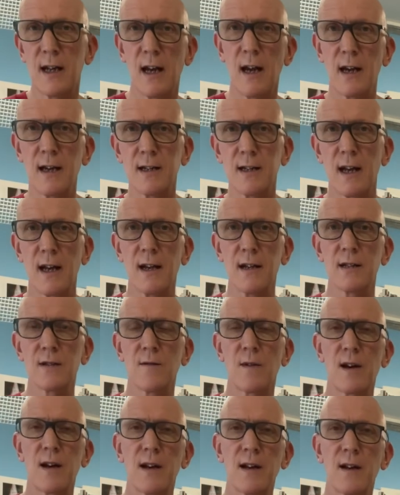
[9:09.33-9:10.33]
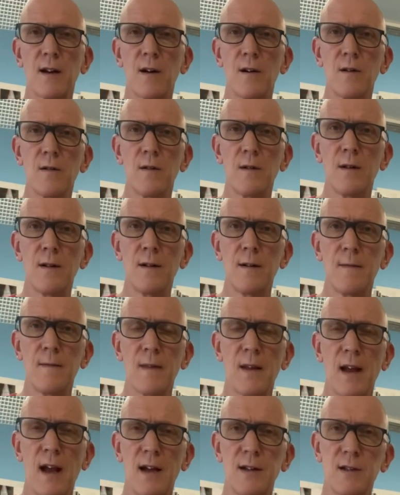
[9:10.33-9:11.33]
DI tank is ready to go.
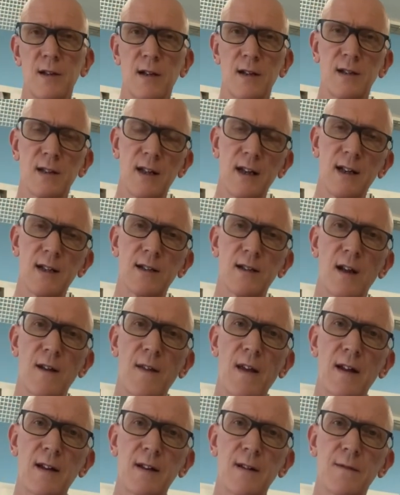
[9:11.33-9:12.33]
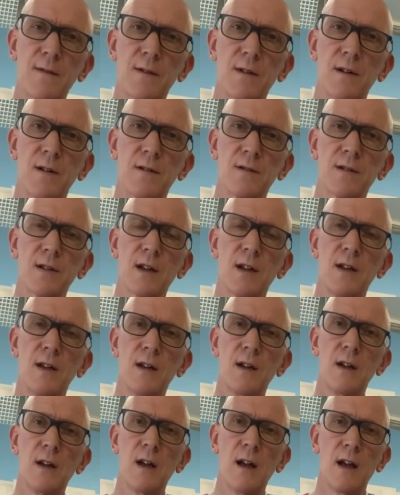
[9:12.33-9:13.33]
As you can see, it's not that difficult.
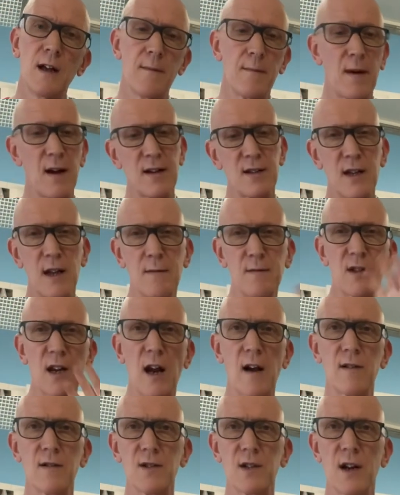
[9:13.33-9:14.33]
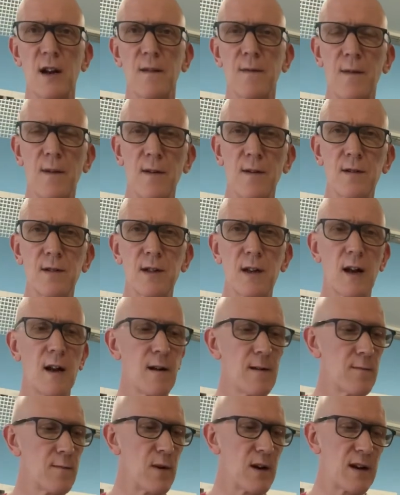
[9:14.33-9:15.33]
Might seem challenging at first,
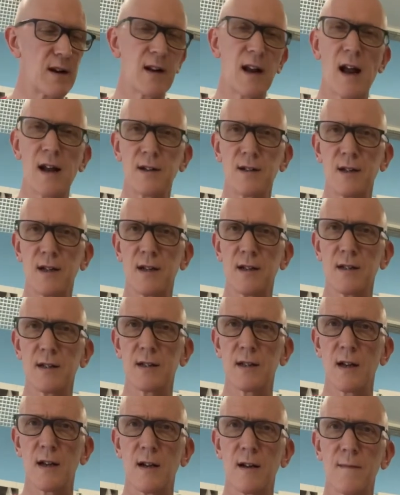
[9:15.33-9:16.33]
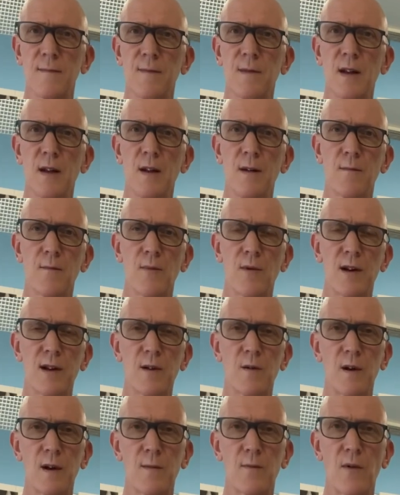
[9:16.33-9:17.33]
but it actually is a pretty
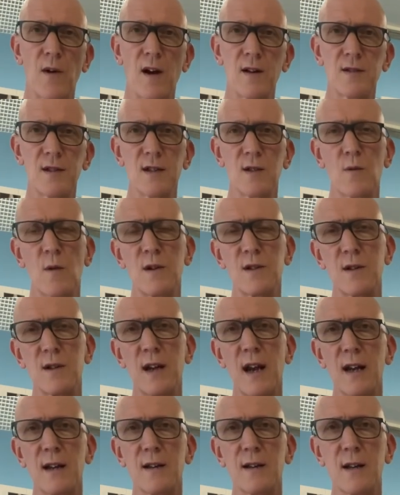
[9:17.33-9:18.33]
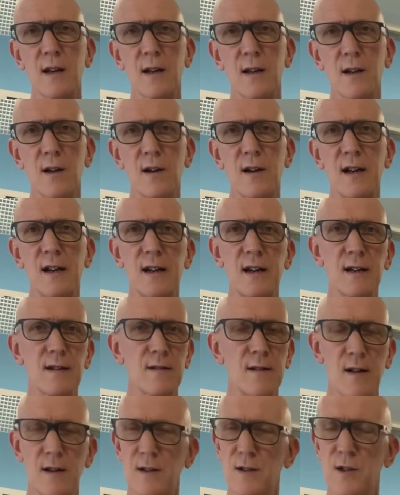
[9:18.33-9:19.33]
quick process. Once you get good at it,
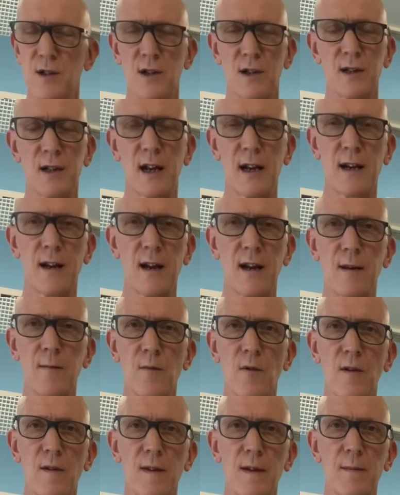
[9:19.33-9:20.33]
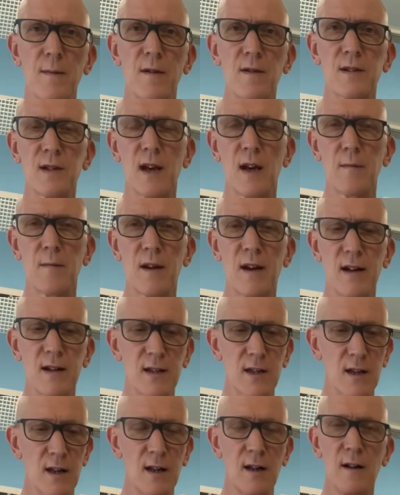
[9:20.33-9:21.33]
shouldn't take you any more than about 10
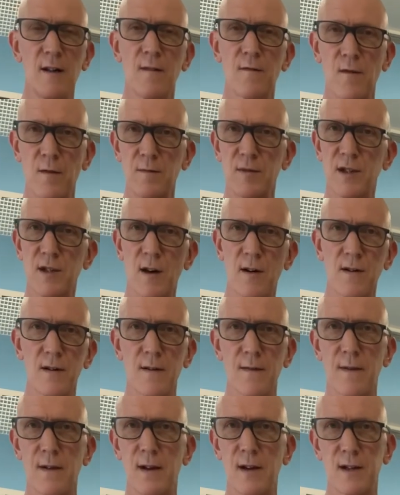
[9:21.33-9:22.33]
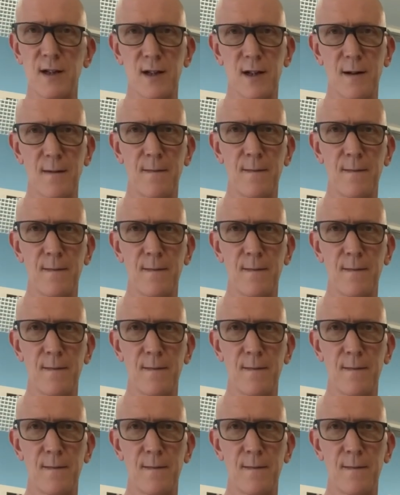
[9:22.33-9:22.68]
minutes from start to finish.